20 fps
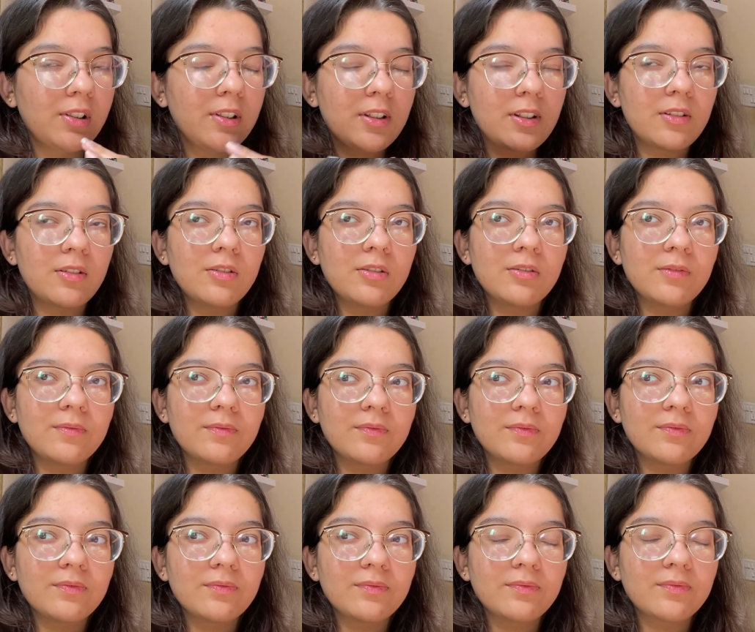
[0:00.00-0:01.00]
So
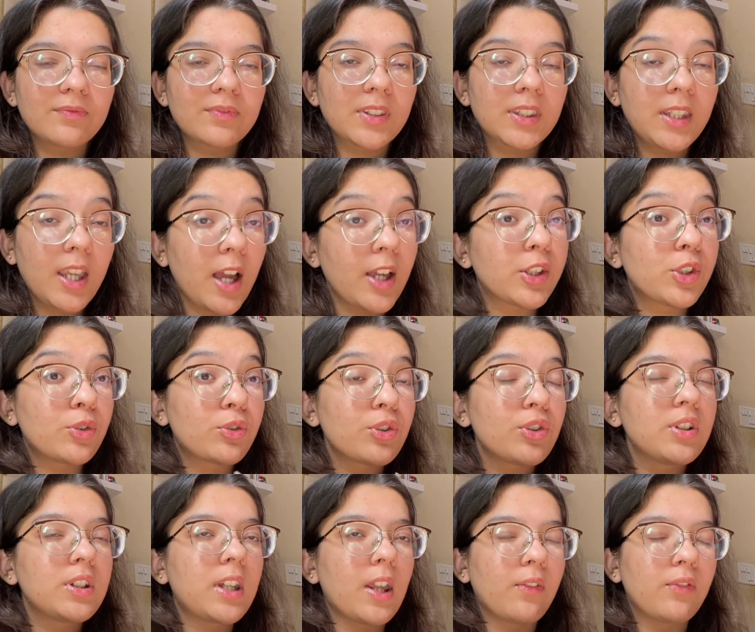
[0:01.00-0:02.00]
yeah, you
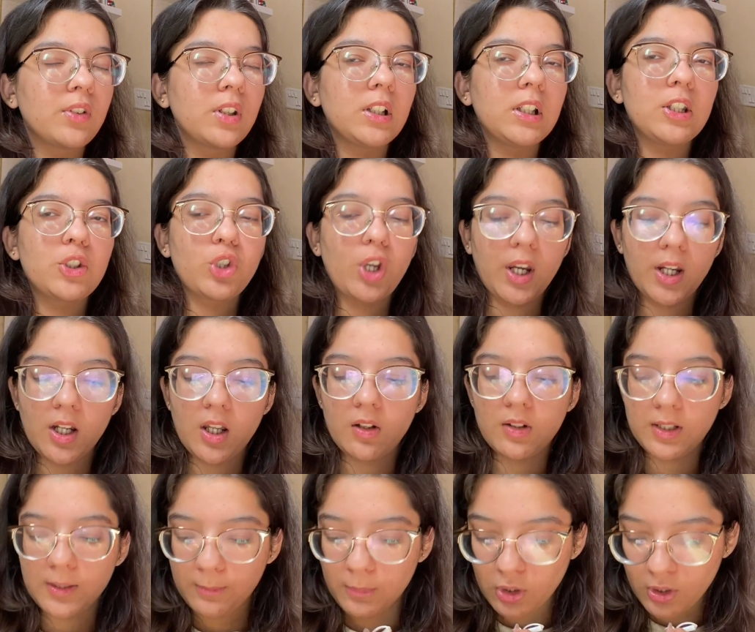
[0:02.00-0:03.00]
should definitely check it
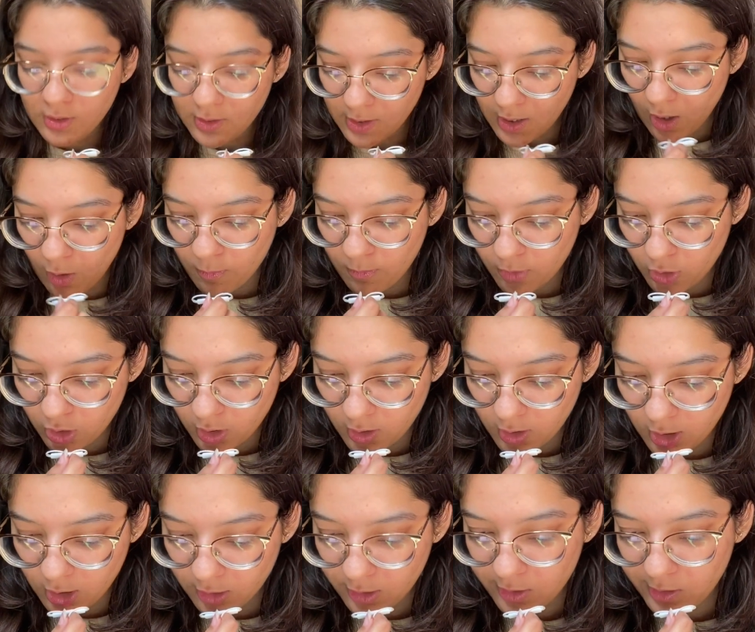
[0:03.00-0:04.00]
out. Let me just see how much I
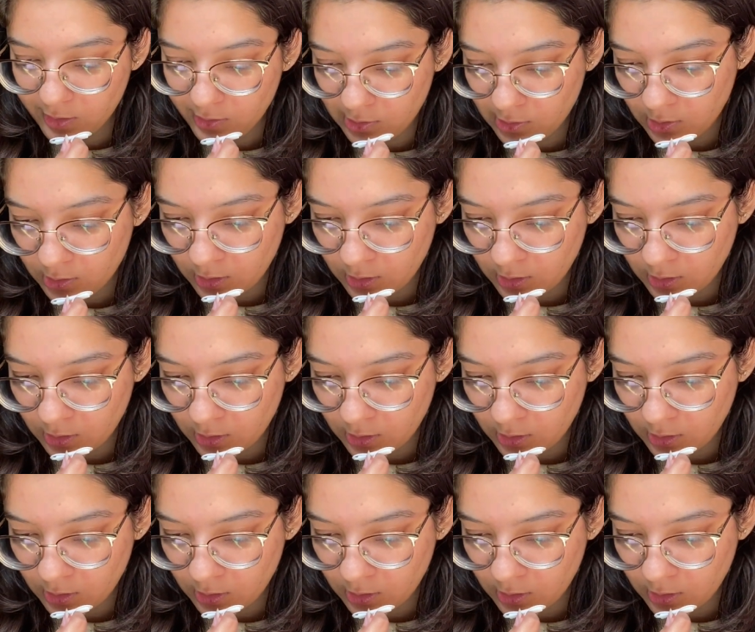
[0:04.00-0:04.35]
rated it.